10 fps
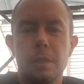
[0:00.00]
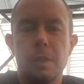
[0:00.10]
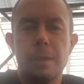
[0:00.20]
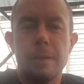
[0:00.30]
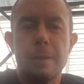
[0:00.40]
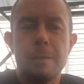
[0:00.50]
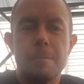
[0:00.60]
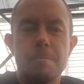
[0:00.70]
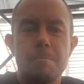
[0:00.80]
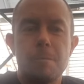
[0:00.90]

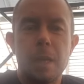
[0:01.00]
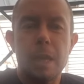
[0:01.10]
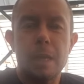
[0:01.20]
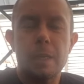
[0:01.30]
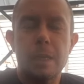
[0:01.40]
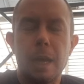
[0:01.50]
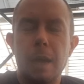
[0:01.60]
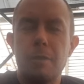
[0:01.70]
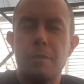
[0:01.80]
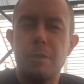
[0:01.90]
And I
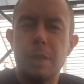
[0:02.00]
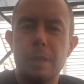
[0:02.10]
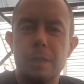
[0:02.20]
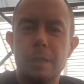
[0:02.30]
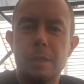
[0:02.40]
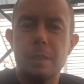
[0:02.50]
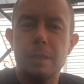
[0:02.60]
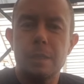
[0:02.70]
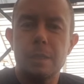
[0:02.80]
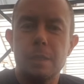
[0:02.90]
think
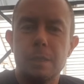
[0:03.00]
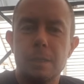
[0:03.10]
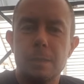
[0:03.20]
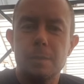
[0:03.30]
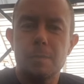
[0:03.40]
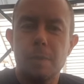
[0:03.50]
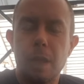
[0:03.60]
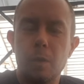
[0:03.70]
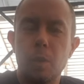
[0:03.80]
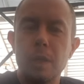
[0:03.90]
I
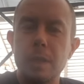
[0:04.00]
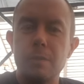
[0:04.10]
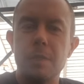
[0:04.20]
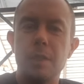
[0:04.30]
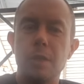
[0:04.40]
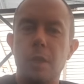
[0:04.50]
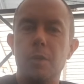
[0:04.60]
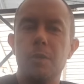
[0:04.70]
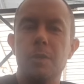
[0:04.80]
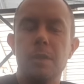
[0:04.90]
will give it a go
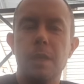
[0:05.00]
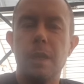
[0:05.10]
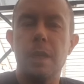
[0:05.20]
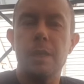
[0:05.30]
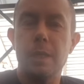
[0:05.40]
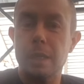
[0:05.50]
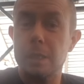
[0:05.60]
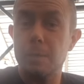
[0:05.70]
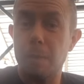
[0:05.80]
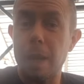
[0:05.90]
and
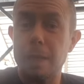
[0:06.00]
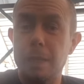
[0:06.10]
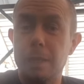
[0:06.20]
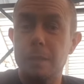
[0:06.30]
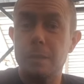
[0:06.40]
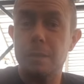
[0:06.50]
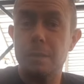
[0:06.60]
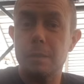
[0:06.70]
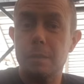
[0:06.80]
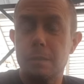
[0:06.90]
explaining
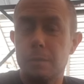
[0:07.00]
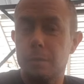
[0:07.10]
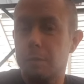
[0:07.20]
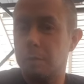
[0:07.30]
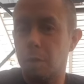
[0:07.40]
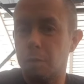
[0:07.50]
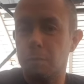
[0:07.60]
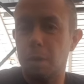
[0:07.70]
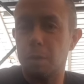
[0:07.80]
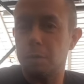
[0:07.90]

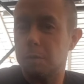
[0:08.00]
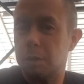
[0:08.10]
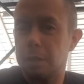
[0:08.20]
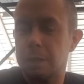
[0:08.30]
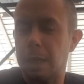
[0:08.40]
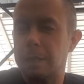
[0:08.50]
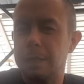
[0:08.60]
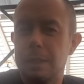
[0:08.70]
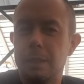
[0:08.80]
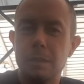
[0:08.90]
turbo
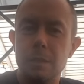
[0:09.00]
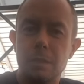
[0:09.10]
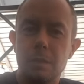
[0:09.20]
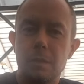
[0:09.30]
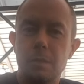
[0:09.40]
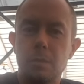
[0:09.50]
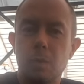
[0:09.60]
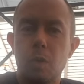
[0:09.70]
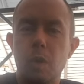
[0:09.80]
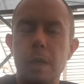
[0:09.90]
sizings
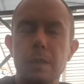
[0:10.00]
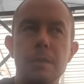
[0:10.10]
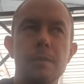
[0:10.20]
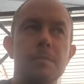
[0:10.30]
more or less.